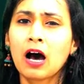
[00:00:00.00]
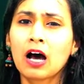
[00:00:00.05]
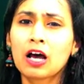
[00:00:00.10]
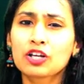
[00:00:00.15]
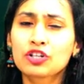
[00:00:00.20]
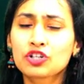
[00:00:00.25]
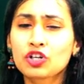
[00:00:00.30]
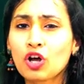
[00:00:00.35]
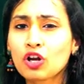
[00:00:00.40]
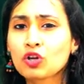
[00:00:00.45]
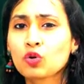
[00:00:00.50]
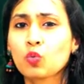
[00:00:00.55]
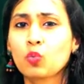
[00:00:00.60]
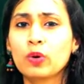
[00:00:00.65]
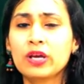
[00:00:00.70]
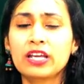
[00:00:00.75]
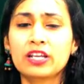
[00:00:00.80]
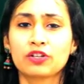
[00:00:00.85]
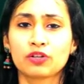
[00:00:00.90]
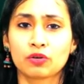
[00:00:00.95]
A short
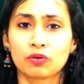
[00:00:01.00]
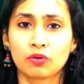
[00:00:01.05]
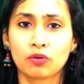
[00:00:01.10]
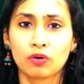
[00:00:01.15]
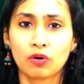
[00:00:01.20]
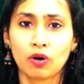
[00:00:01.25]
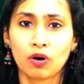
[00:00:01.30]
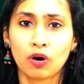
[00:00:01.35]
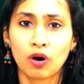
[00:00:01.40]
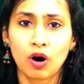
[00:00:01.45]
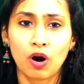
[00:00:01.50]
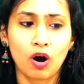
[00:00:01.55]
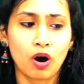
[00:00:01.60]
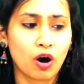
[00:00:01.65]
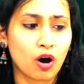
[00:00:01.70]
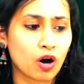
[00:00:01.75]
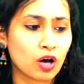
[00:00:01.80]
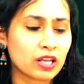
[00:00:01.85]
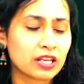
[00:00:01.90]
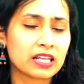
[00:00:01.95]
video
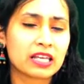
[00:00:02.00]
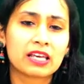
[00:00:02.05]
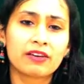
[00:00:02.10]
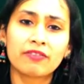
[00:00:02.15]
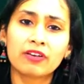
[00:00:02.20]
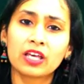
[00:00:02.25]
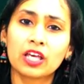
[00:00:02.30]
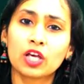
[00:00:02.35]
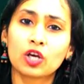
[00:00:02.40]
on giving